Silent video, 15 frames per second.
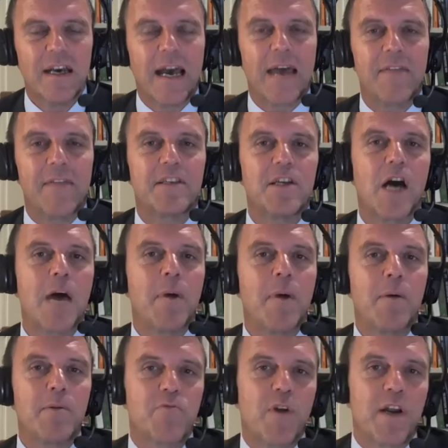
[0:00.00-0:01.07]
At the time, I
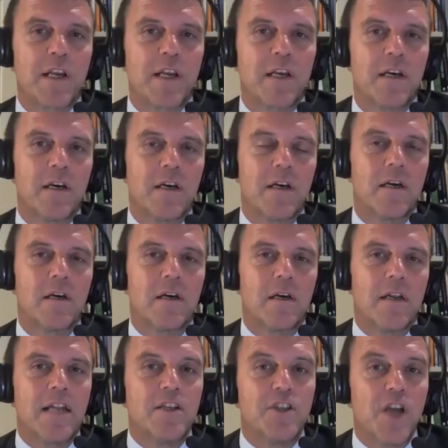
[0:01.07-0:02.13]
was running an
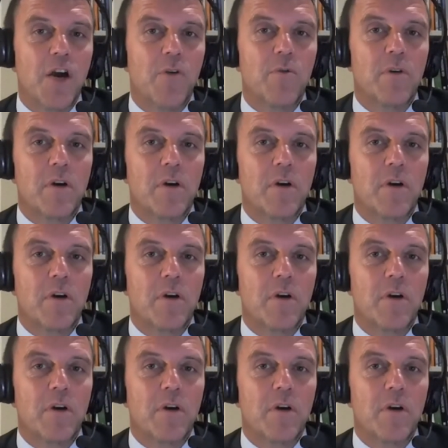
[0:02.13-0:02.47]
NGO,